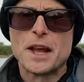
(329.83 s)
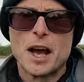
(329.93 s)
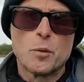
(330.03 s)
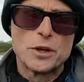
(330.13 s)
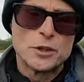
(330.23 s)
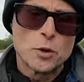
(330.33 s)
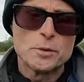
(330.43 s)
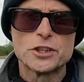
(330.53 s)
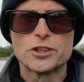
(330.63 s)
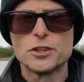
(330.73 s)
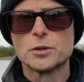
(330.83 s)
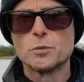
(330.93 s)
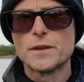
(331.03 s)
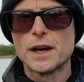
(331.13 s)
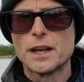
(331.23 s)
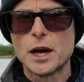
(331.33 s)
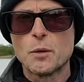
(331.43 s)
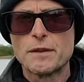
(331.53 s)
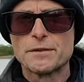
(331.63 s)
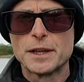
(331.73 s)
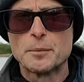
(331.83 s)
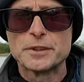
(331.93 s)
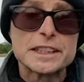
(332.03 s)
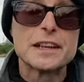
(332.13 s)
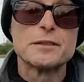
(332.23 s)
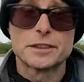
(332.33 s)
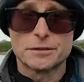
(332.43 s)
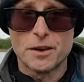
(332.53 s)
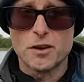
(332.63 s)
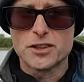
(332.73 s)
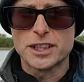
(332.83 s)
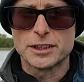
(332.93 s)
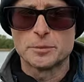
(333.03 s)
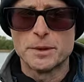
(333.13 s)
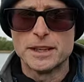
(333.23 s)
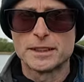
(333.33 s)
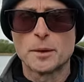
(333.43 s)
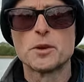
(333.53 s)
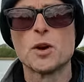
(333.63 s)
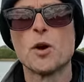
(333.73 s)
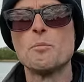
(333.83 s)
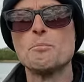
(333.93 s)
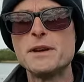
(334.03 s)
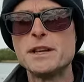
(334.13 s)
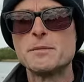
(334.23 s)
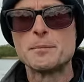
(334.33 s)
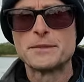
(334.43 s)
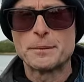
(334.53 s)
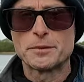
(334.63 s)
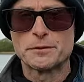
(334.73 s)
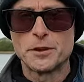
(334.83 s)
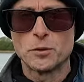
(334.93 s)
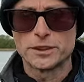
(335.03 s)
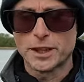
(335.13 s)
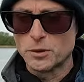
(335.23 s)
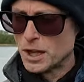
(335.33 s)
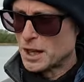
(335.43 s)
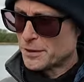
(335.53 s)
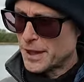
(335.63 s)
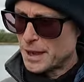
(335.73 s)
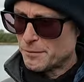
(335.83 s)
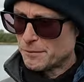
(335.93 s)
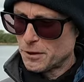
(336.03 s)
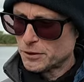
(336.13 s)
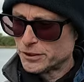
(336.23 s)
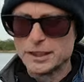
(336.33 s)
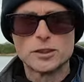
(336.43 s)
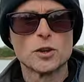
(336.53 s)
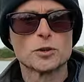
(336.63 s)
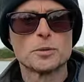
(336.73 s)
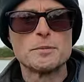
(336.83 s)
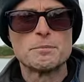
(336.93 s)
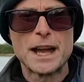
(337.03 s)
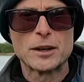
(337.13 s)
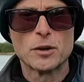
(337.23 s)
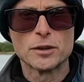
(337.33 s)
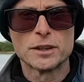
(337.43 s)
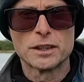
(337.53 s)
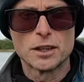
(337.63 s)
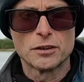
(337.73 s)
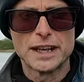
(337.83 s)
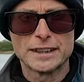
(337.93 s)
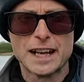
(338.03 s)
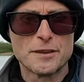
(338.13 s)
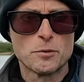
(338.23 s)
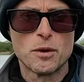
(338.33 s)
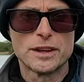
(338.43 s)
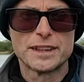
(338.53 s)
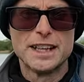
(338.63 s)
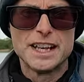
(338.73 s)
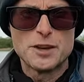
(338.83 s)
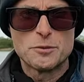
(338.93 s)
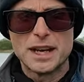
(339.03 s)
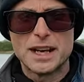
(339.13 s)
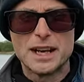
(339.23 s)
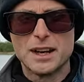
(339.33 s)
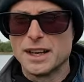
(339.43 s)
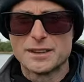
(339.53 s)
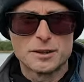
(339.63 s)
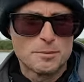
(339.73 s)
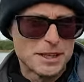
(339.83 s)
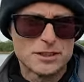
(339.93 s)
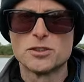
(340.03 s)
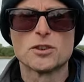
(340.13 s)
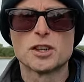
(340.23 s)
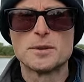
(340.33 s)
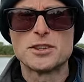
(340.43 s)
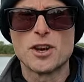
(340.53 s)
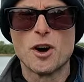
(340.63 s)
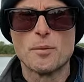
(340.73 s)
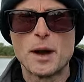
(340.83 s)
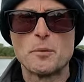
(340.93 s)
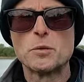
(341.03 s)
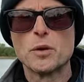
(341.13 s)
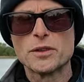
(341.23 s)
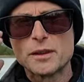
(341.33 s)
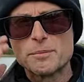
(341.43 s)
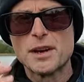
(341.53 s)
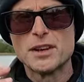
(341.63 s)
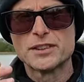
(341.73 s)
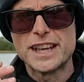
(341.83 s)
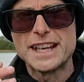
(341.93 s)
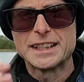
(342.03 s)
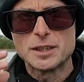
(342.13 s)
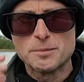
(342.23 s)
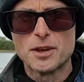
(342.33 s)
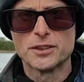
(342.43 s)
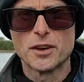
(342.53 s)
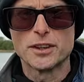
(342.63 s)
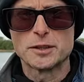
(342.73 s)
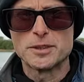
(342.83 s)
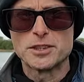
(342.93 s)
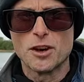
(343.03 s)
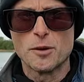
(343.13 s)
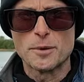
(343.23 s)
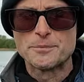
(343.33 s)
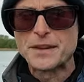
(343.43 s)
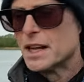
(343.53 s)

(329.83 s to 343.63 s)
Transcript: We're normally shooting with a low F number to give us a fast shutter speed, so we've got minimum depth of field. So that focusing has got to be bang on correct. Otherwise, if the picture is not going to be sharp, and we want the bird's head and the bird's eye to be sharp.